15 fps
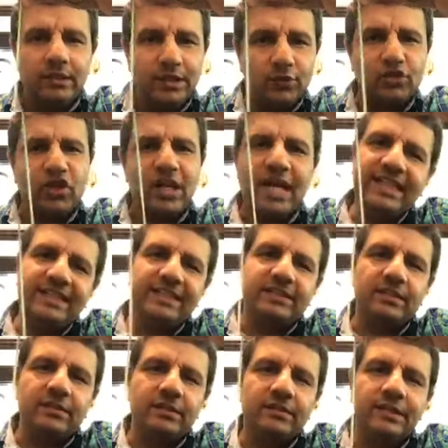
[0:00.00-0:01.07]
neutralize
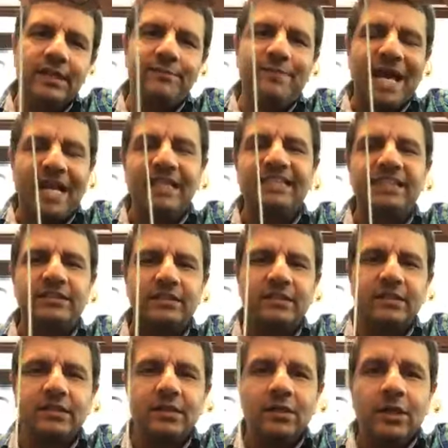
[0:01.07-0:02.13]
each other, they balance each
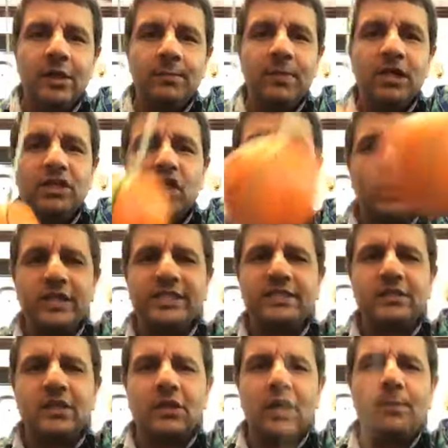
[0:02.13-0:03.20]
other. But the
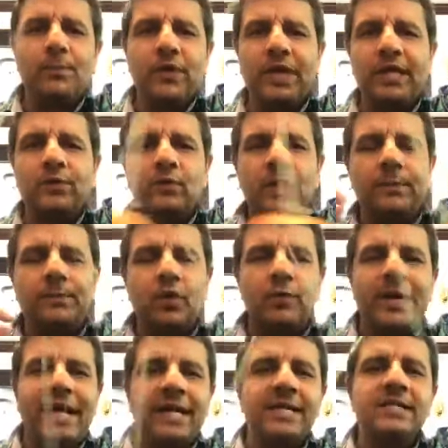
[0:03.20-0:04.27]
horizontal component will
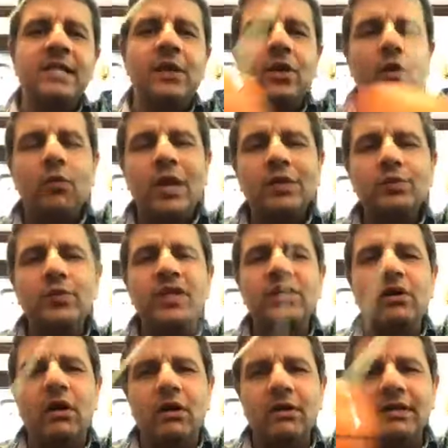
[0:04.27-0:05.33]
provide what we
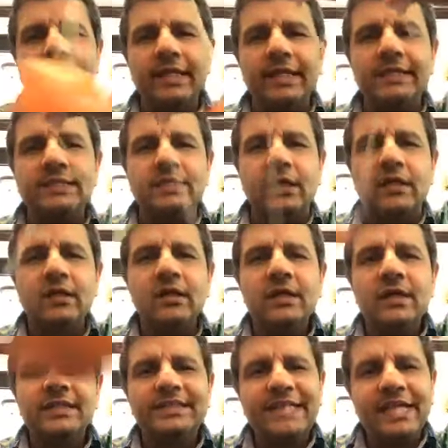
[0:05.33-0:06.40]
call is the
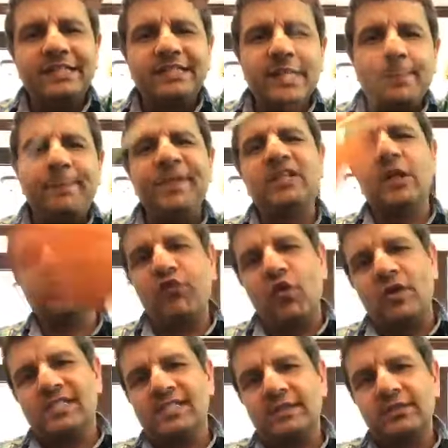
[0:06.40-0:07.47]
centripetal
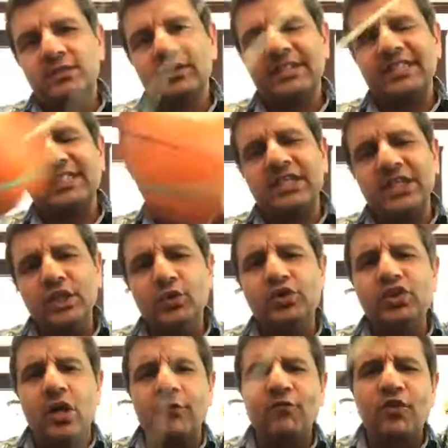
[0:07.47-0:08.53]
force. So this is a
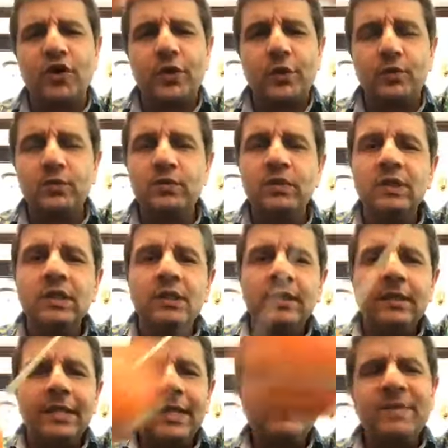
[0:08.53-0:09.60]
new term for you.
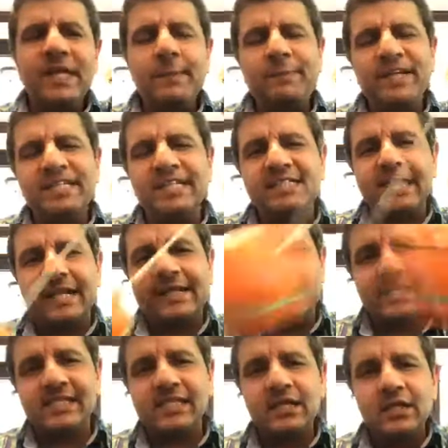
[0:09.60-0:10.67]
Let me repeat this
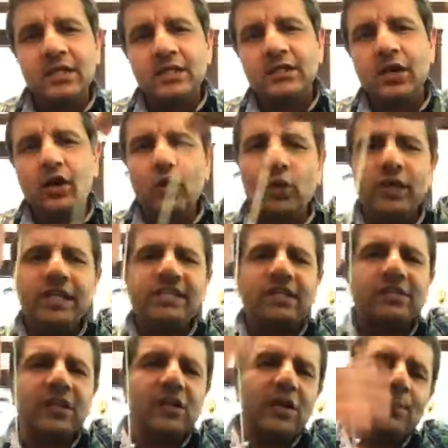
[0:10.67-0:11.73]
sentence. The
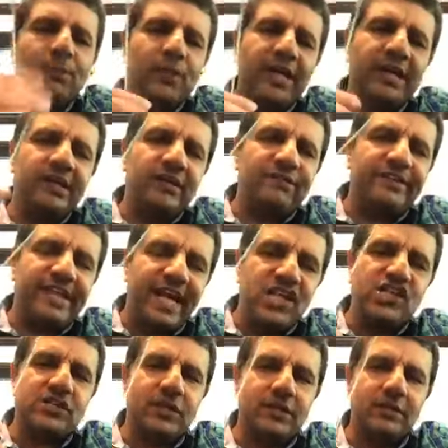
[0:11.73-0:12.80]
horizontal component of
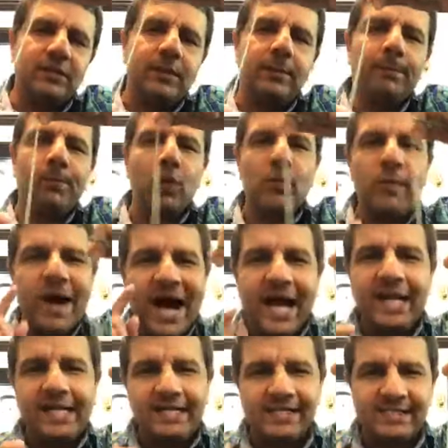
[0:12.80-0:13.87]
tension
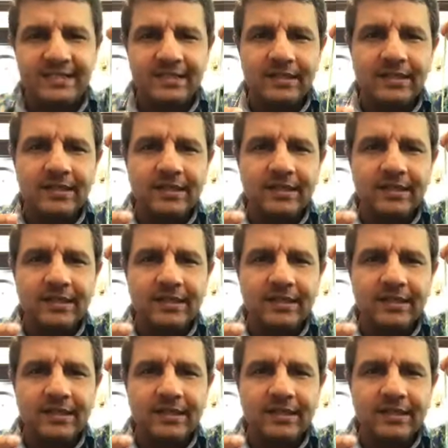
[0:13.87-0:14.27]
provides